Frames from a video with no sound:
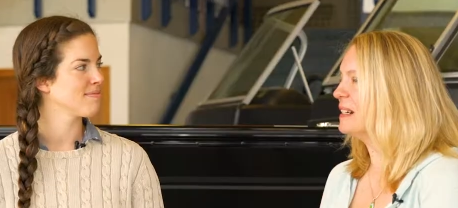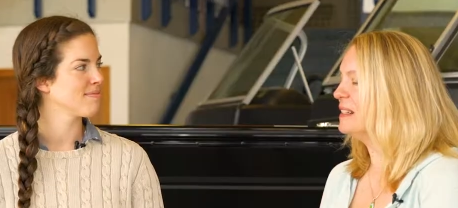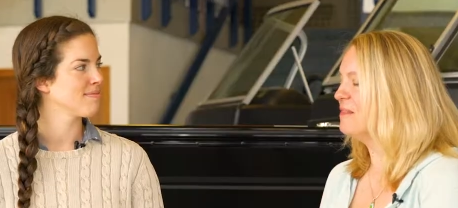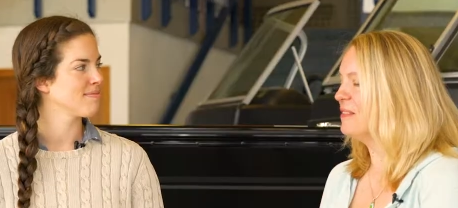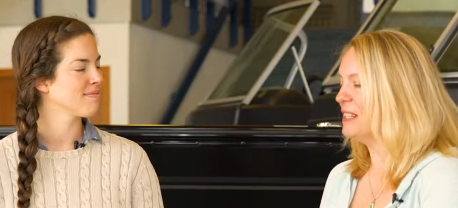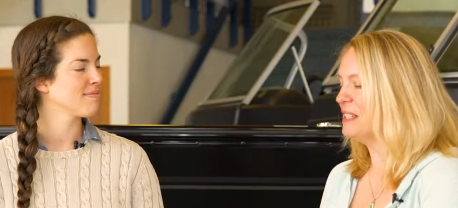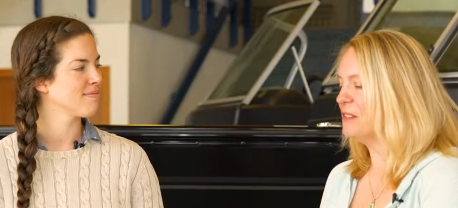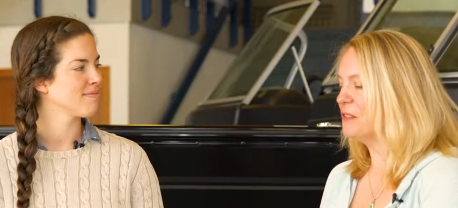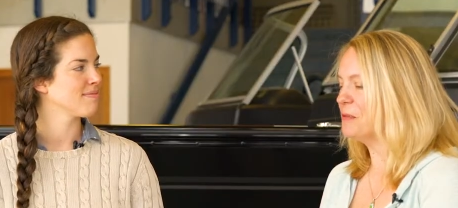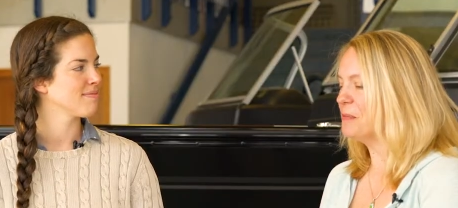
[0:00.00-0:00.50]

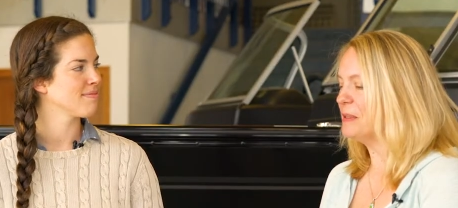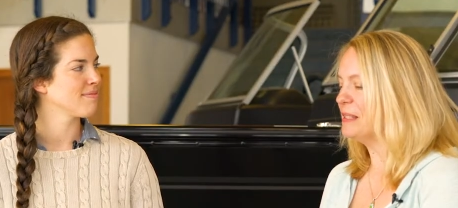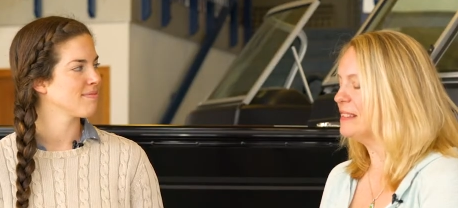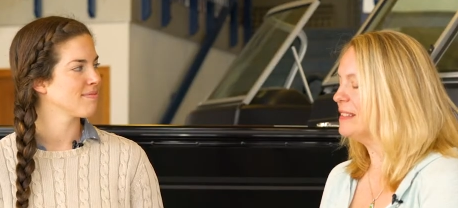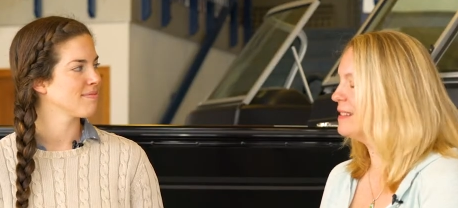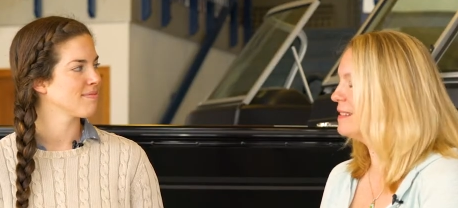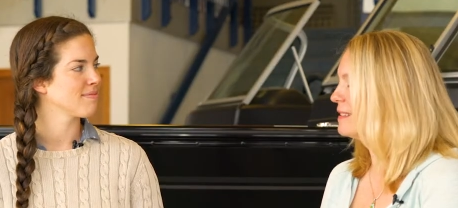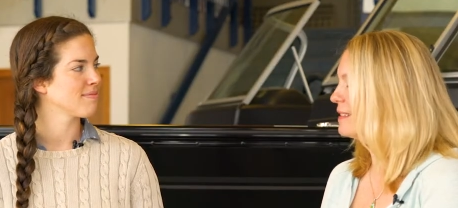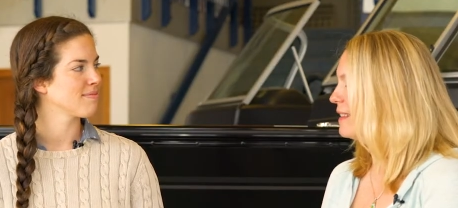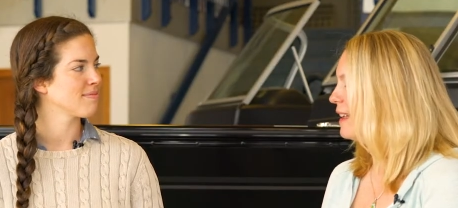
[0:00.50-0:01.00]
Speaker 1: Invasive
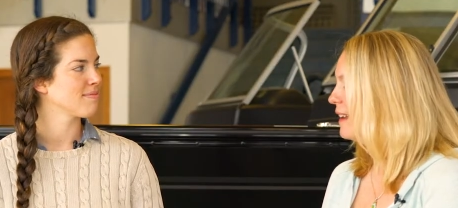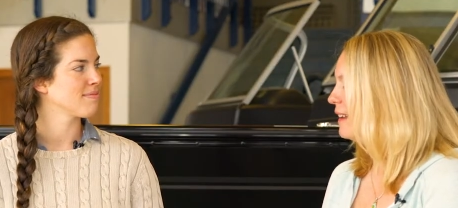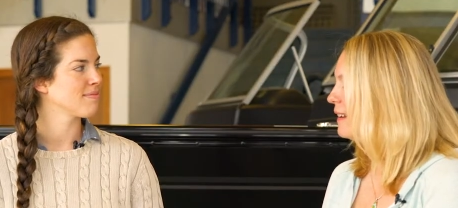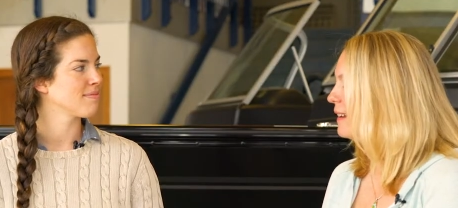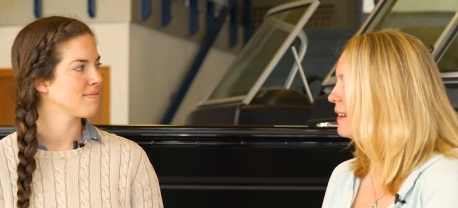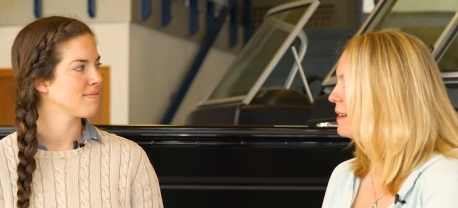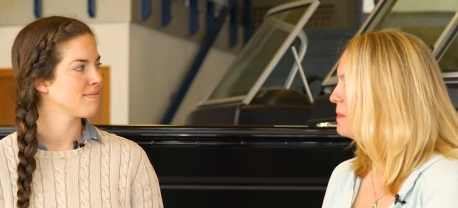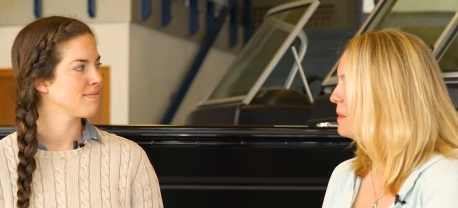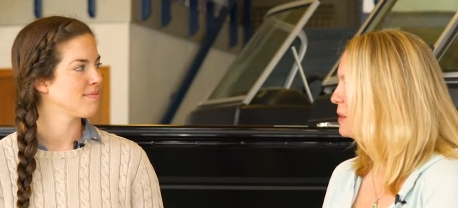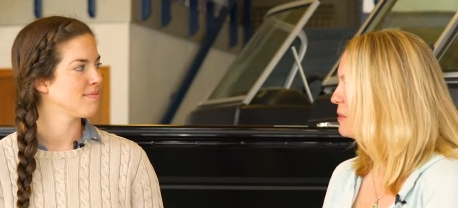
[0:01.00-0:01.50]
species
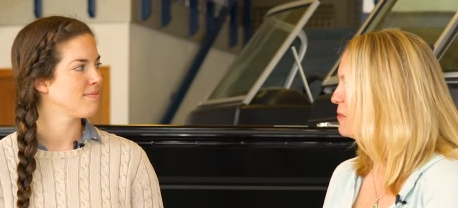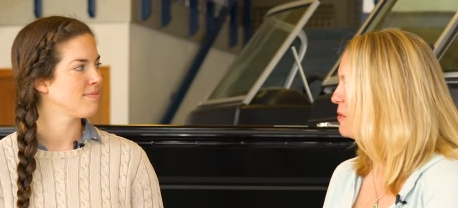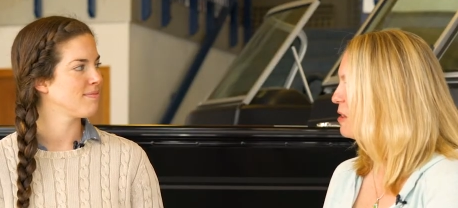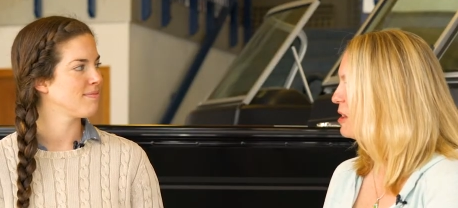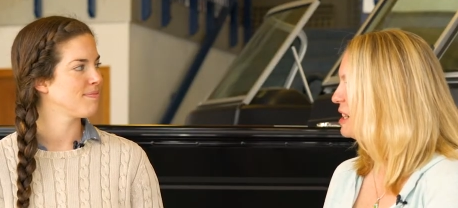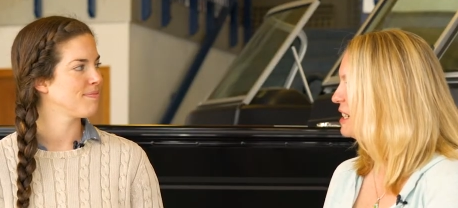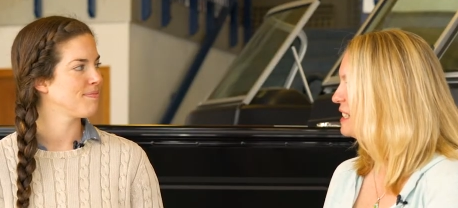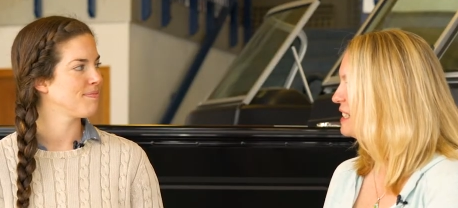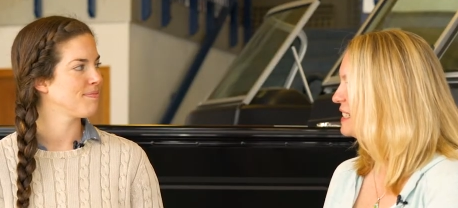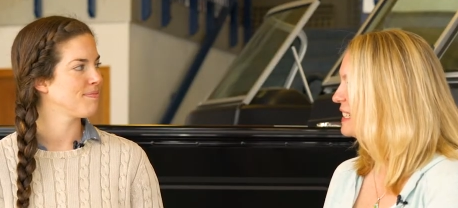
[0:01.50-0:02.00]
like
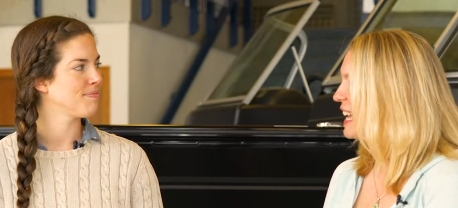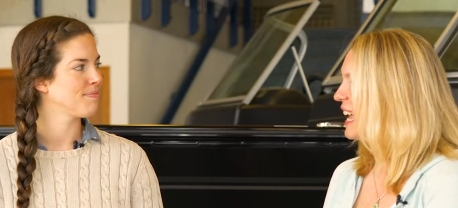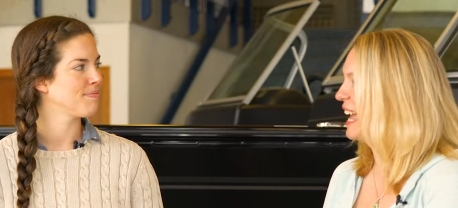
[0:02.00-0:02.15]
milfoil